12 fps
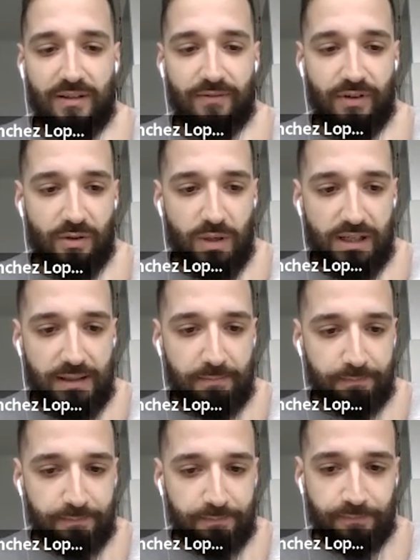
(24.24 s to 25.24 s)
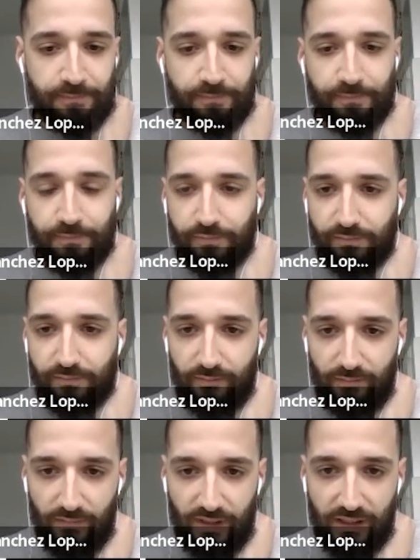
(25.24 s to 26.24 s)
very quickly,
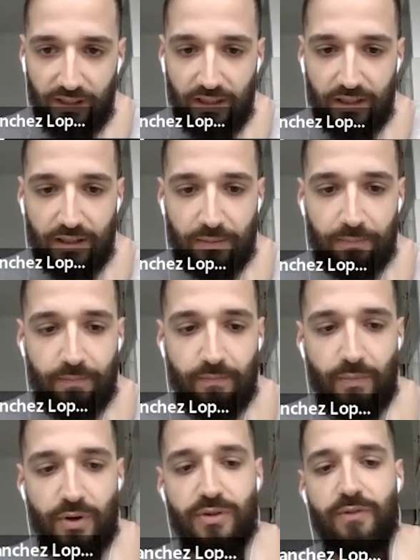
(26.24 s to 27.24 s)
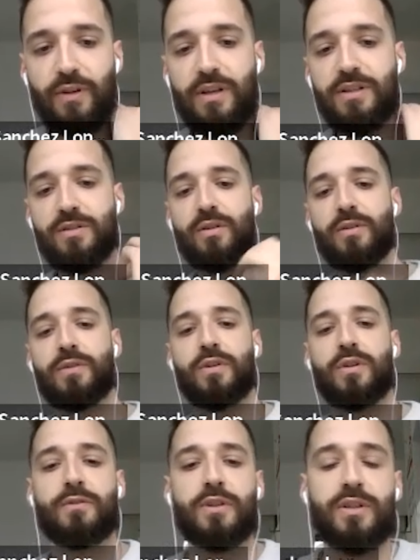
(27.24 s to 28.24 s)
most of the history of the
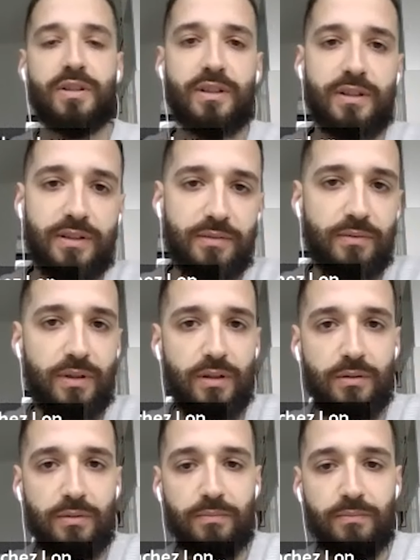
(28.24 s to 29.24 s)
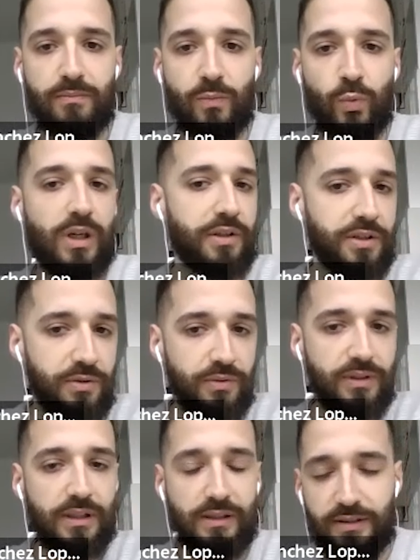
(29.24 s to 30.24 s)
universe is well
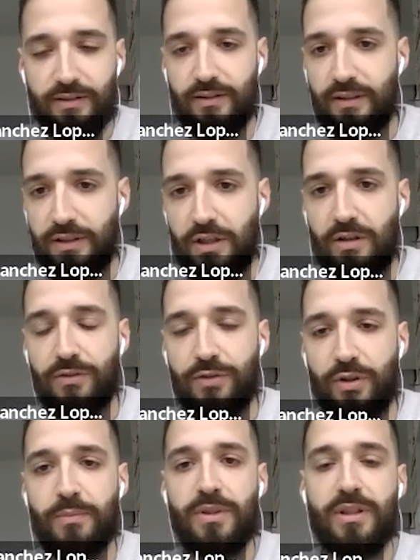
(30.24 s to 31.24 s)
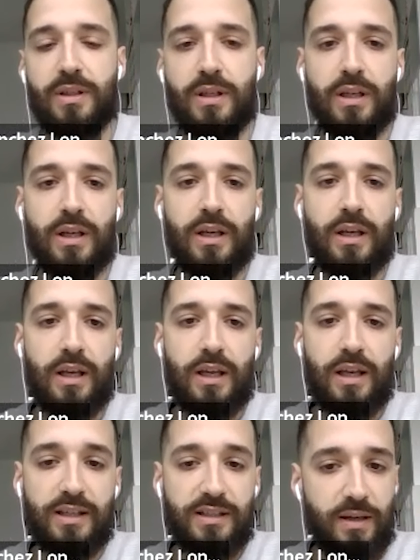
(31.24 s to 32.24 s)
understood, at least in general terms,
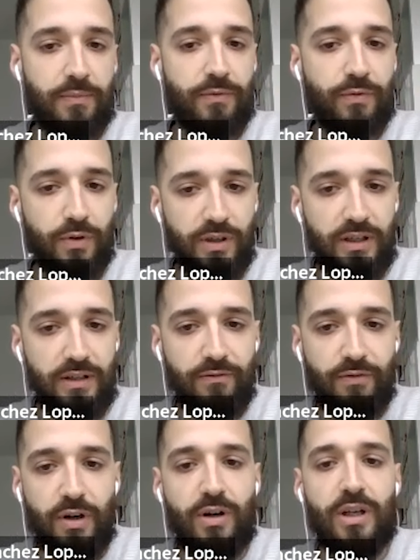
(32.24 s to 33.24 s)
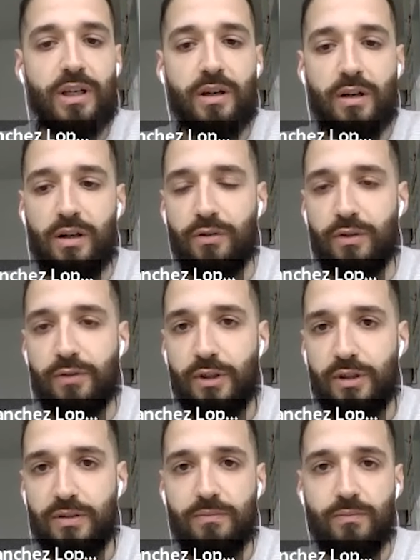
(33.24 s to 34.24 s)
except for the very early
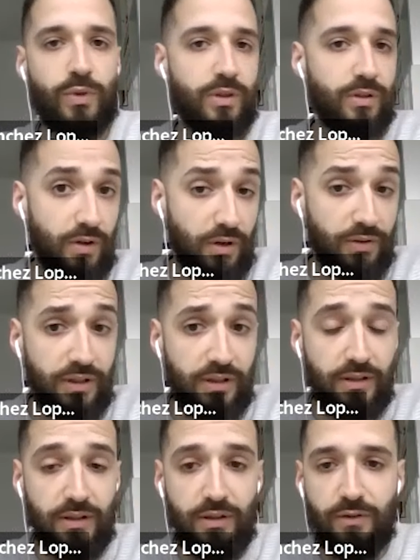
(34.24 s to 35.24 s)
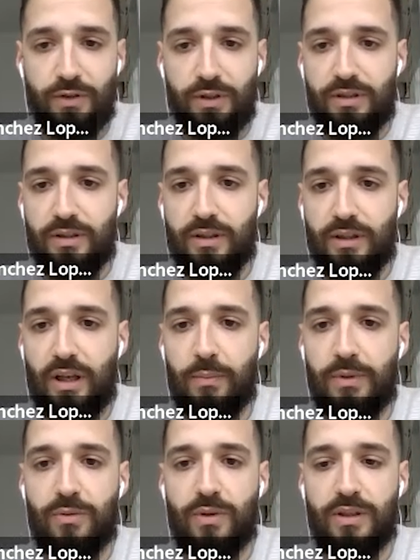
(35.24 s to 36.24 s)
universe. We don't know how the universe
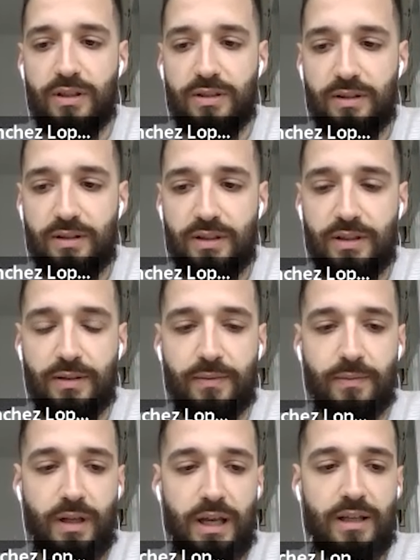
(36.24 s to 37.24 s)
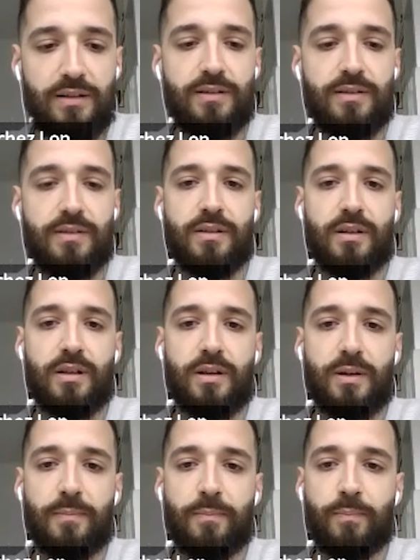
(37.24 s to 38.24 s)
came into existence, and
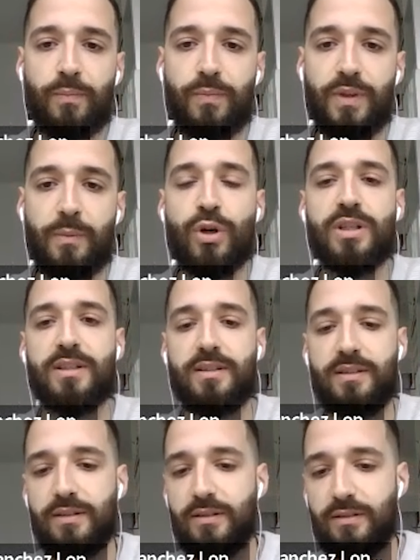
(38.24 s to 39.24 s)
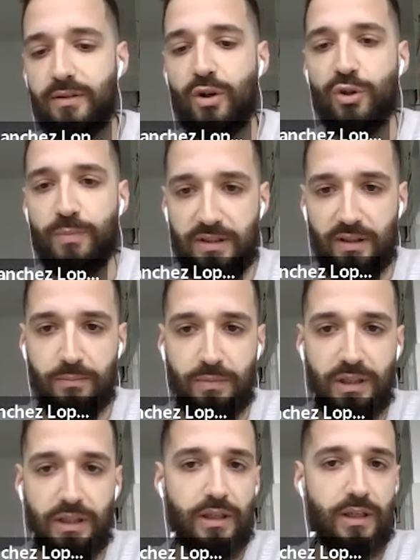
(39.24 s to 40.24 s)
the present cosmic
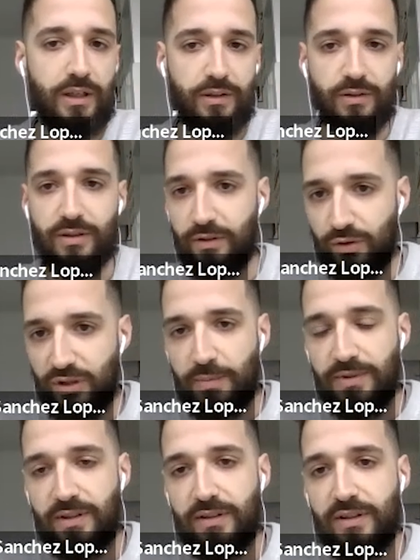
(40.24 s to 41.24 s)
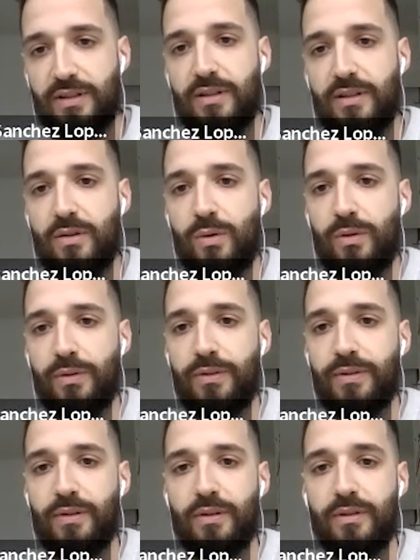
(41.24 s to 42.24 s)
time. There's a new substance
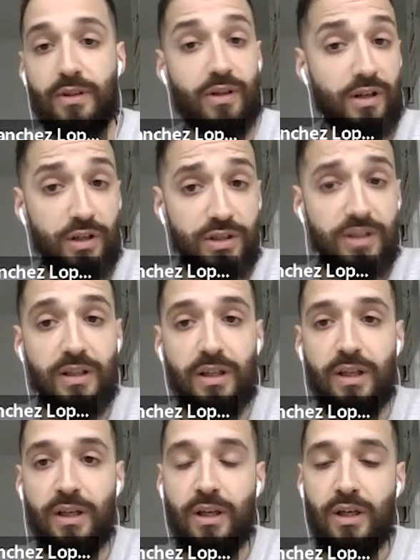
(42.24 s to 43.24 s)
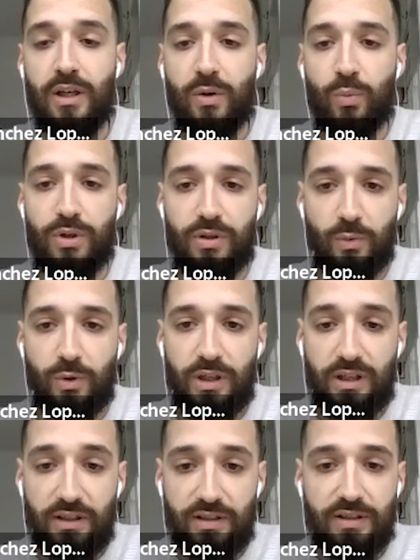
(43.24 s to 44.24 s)
called dark energy. We don't know what
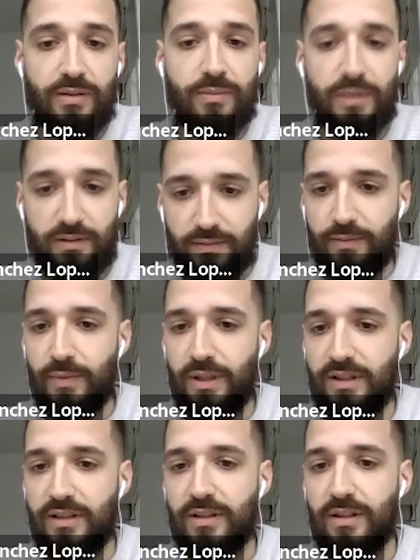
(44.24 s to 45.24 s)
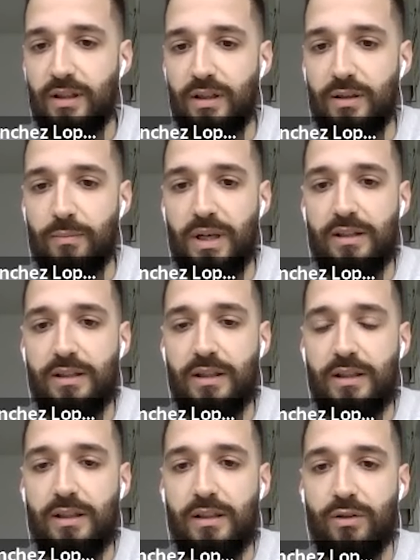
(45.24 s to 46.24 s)
it is, but it's making
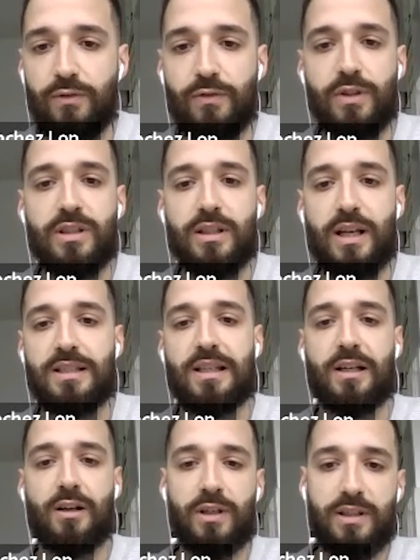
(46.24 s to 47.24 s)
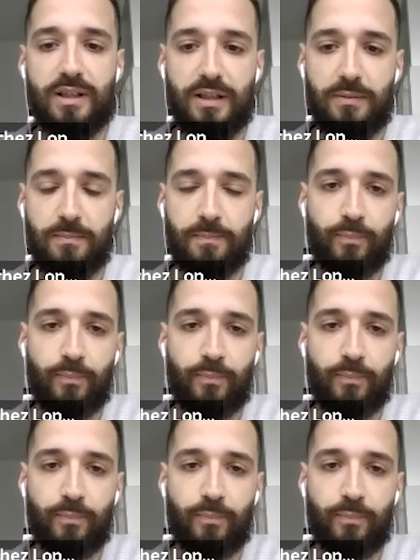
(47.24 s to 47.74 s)
the universe accelerate again.